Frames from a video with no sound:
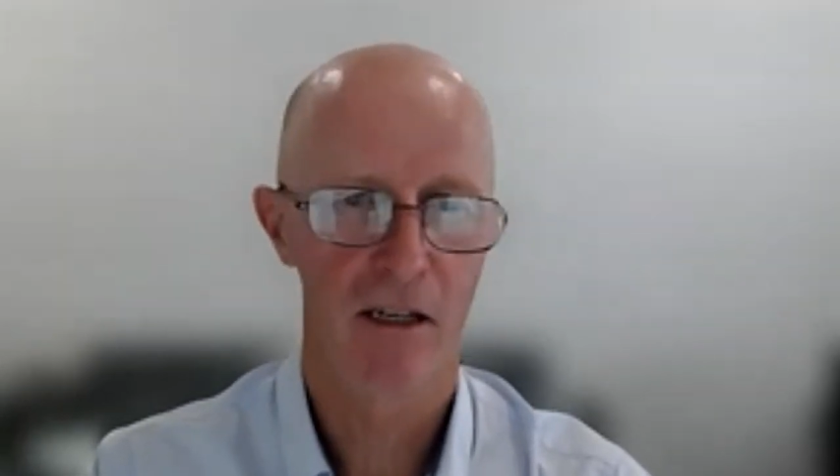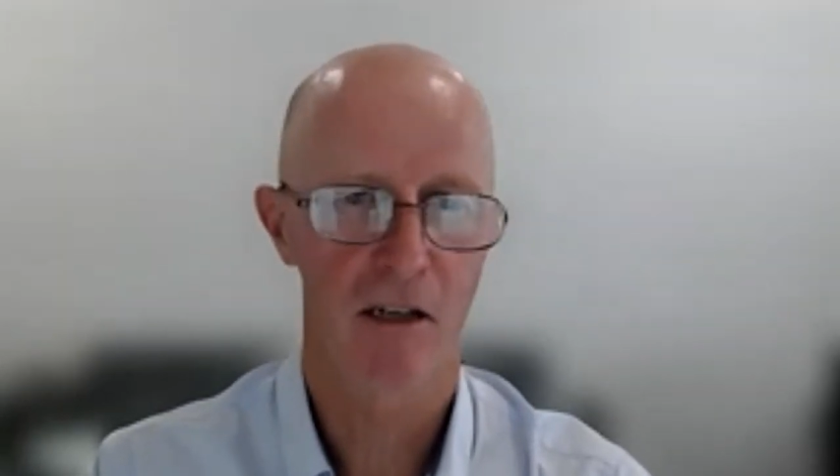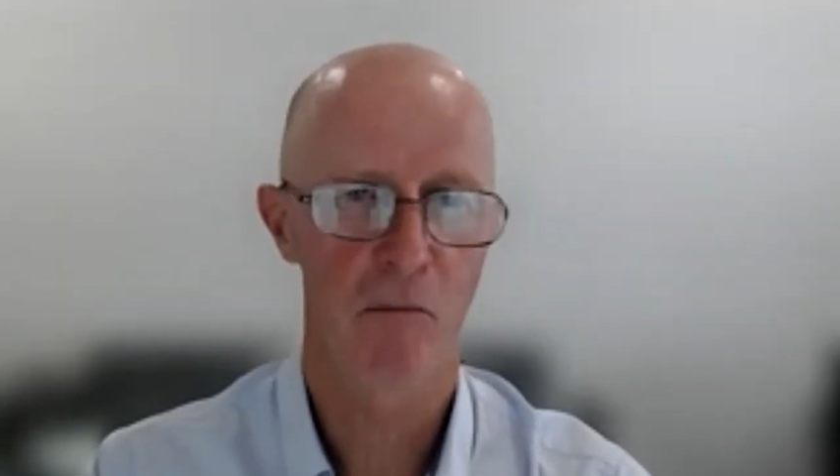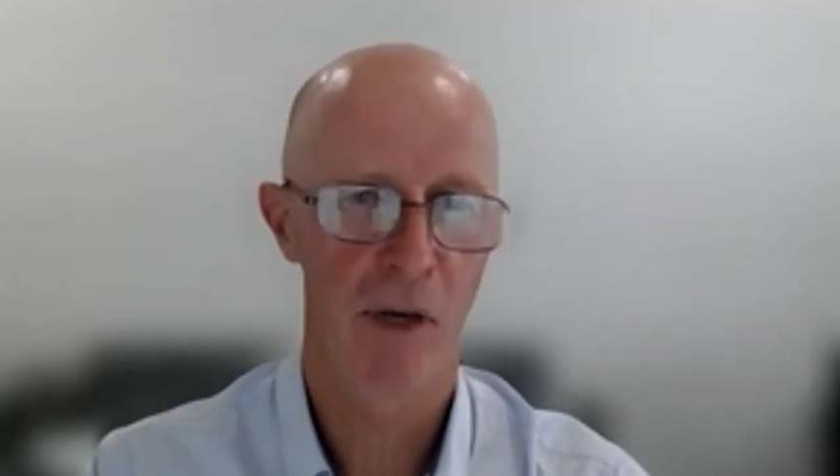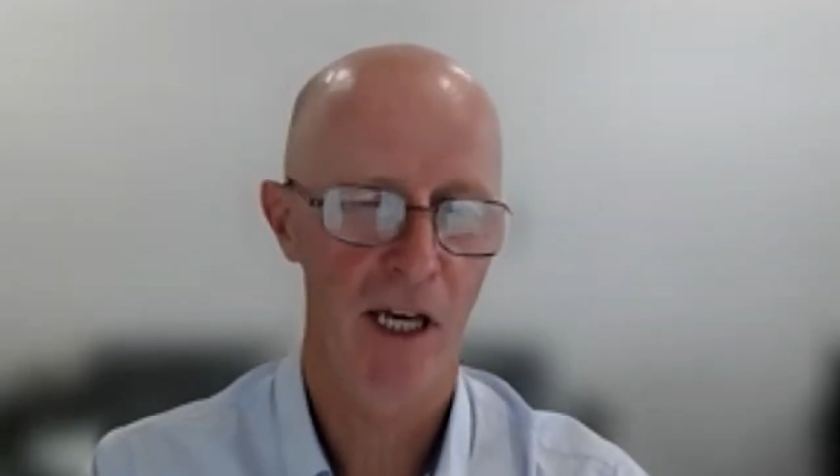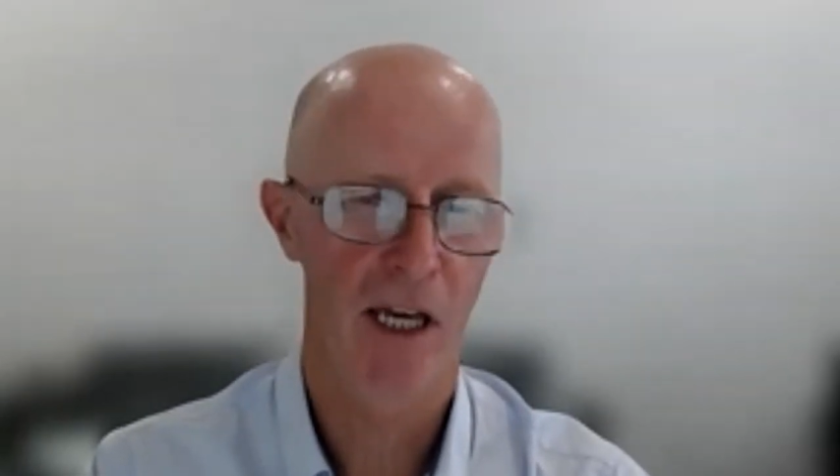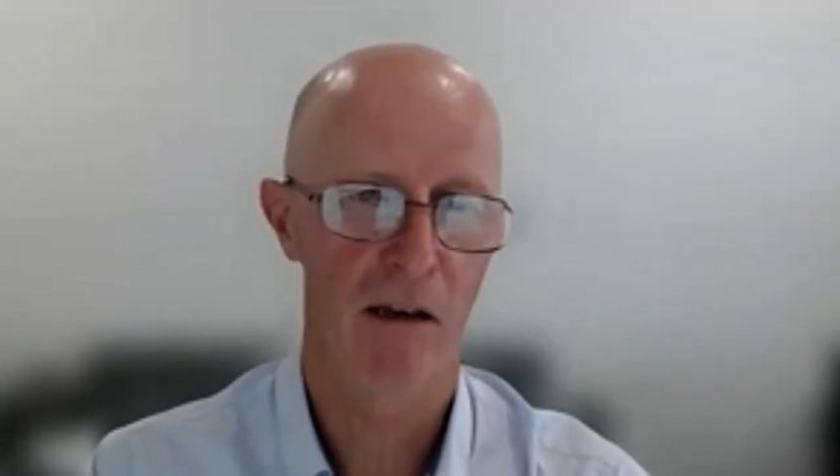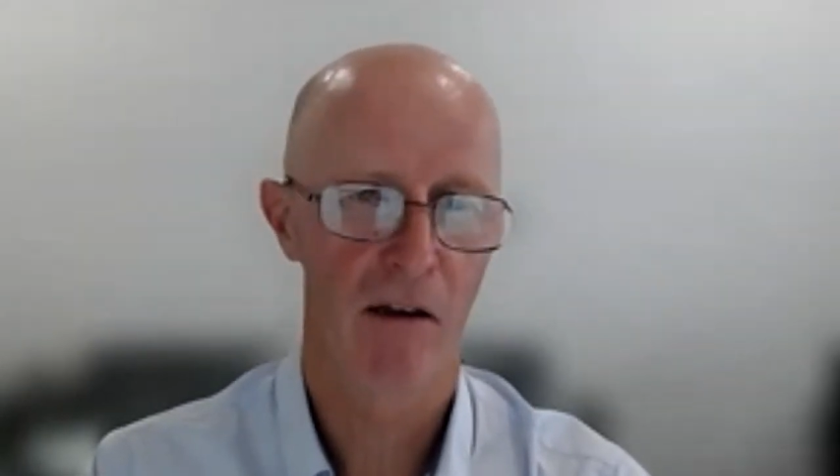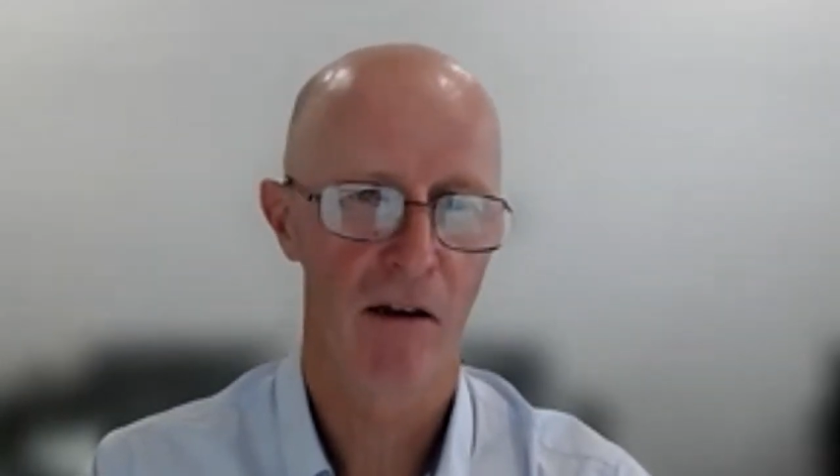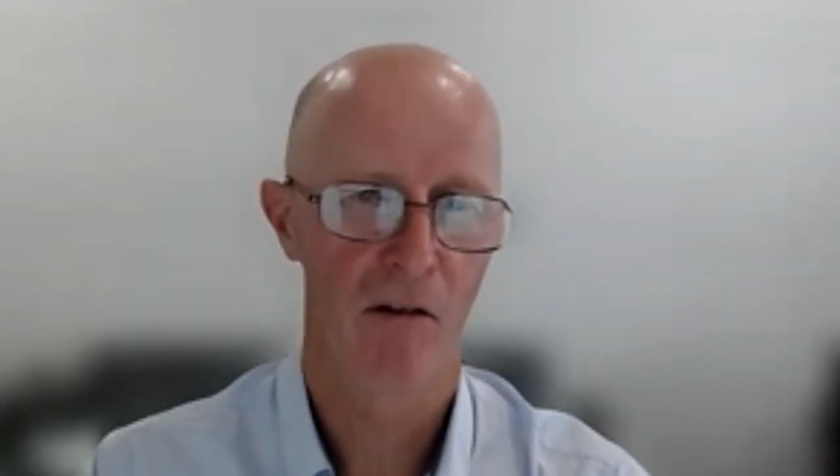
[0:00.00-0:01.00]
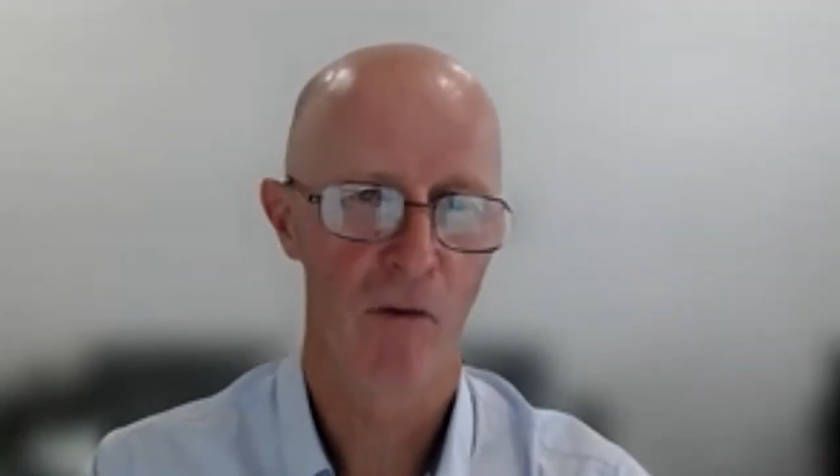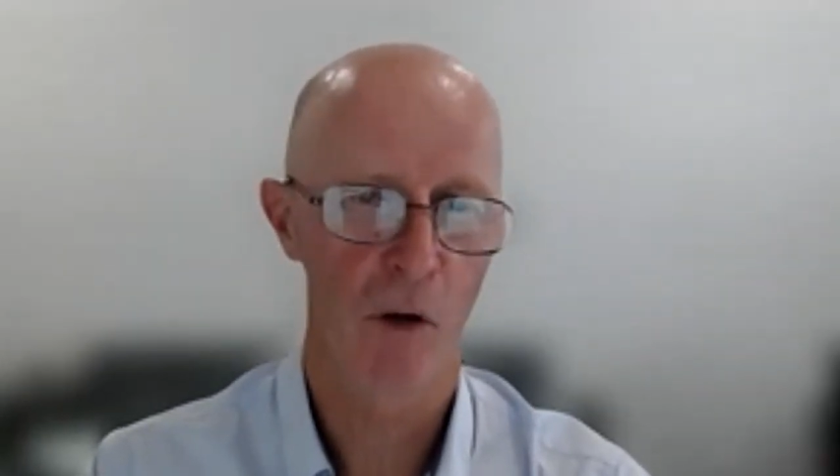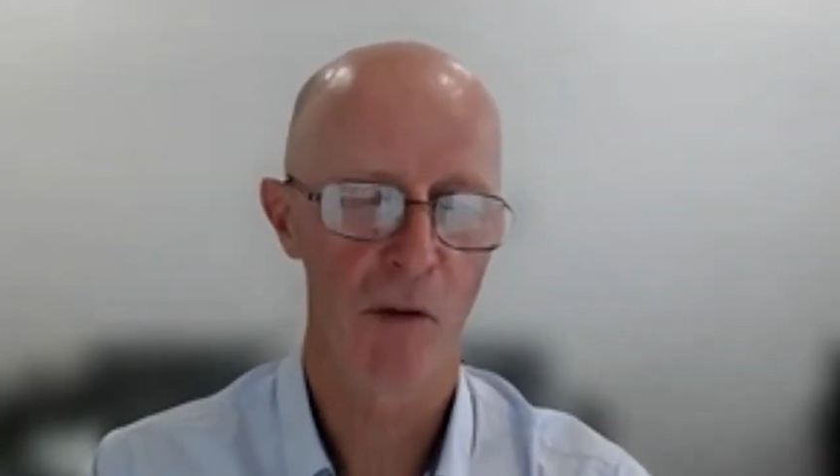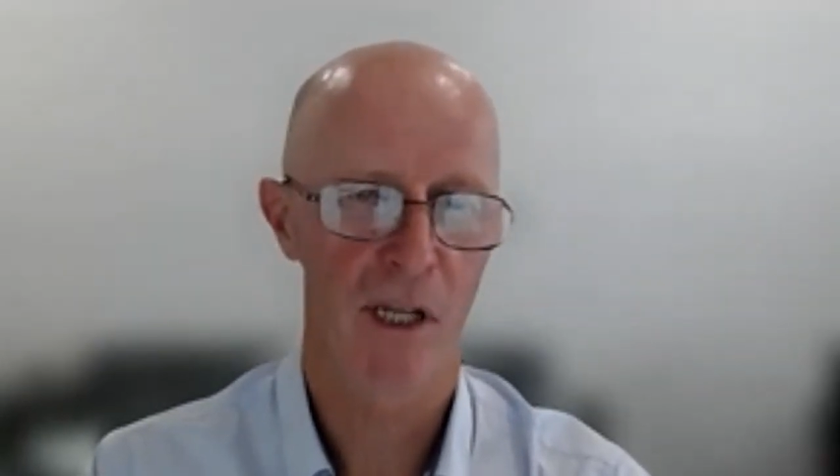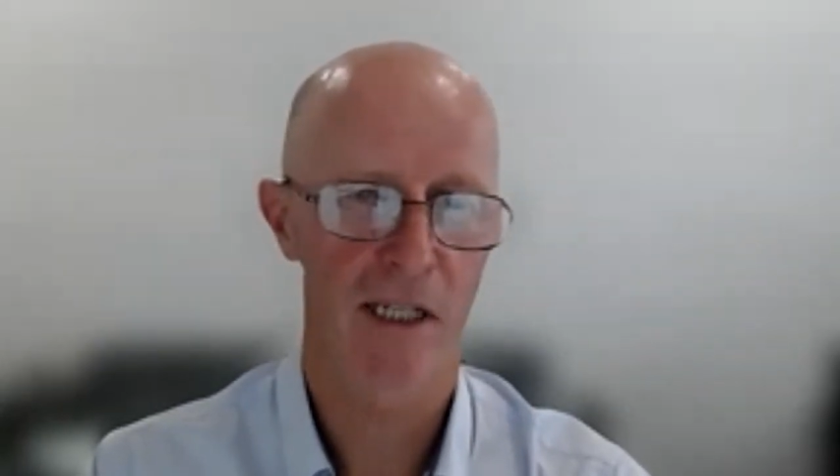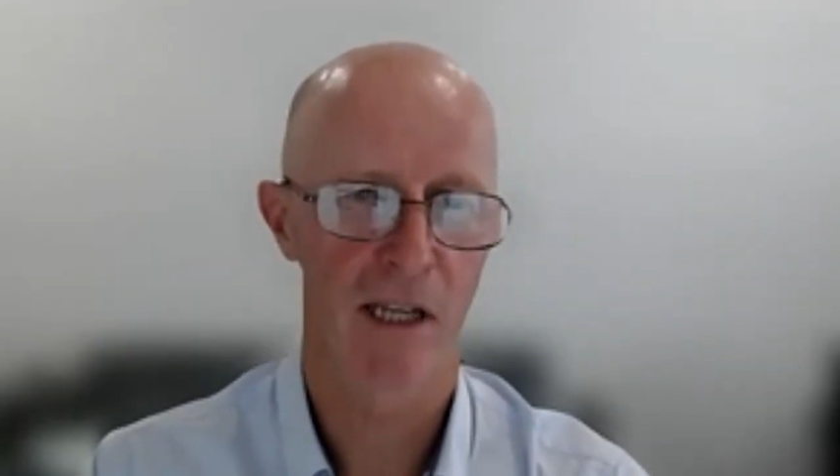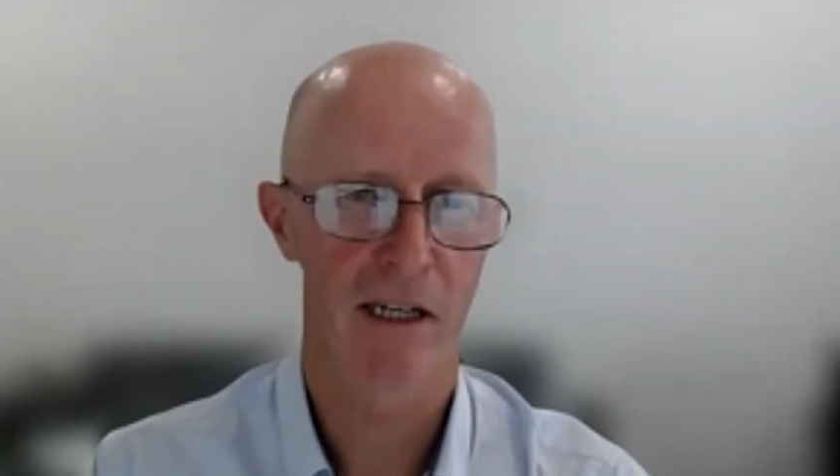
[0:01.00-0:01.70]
compare 40 plus